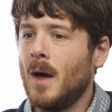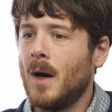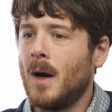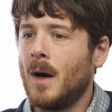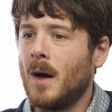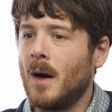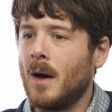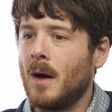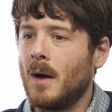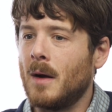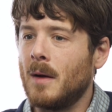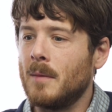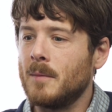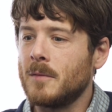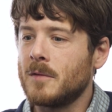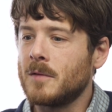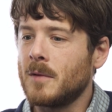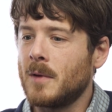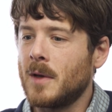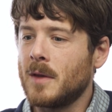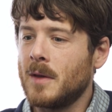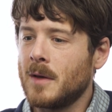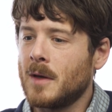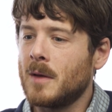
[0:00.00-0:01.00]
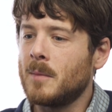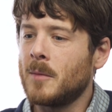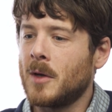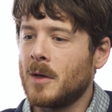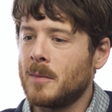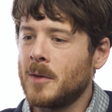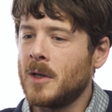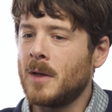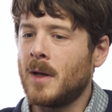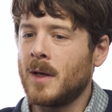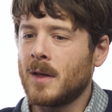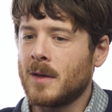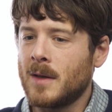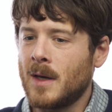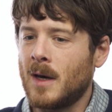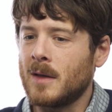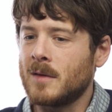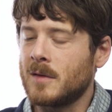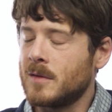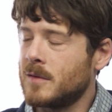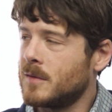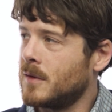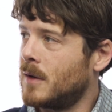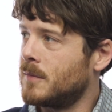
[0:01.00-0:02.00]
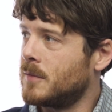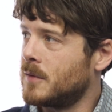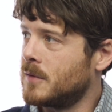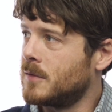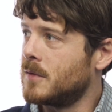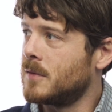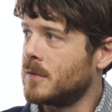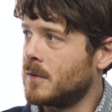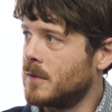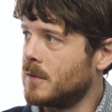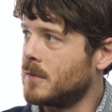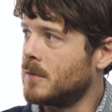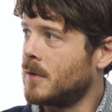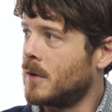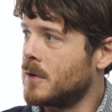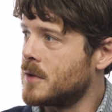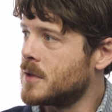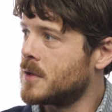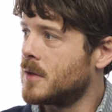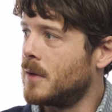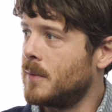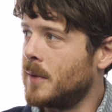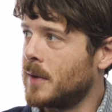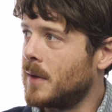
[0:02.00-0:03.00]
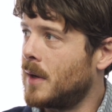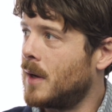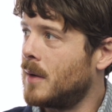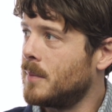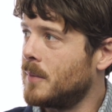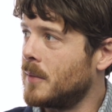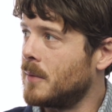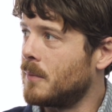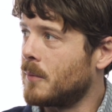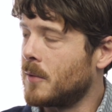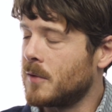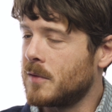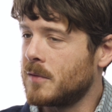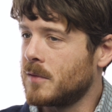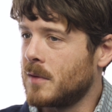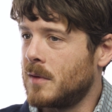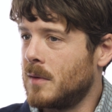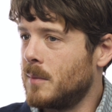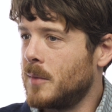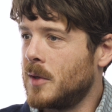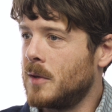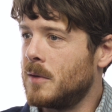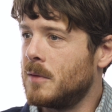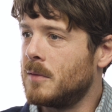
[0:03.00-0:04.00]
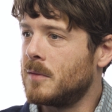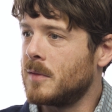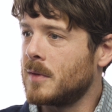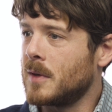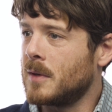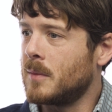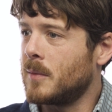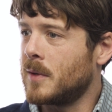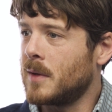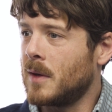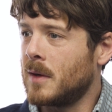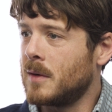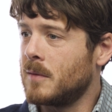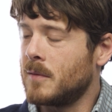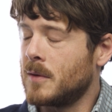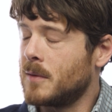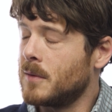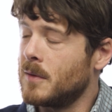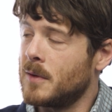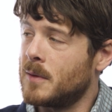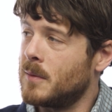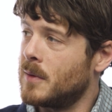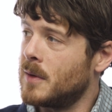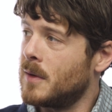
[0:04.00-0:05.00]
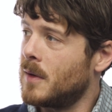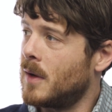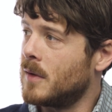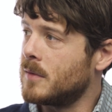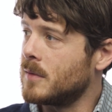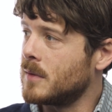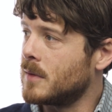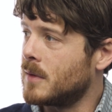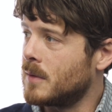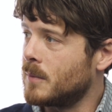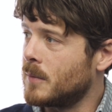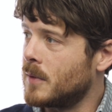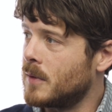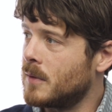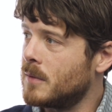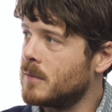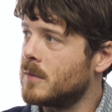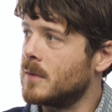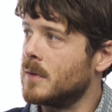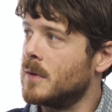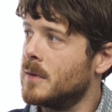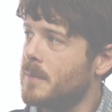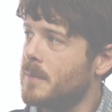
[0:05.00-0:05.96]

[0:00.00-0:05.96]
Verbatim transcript: Um, so I think it may be like that. This stuff is just going to start showing up and we're just going to be using it without even really realizing that we're using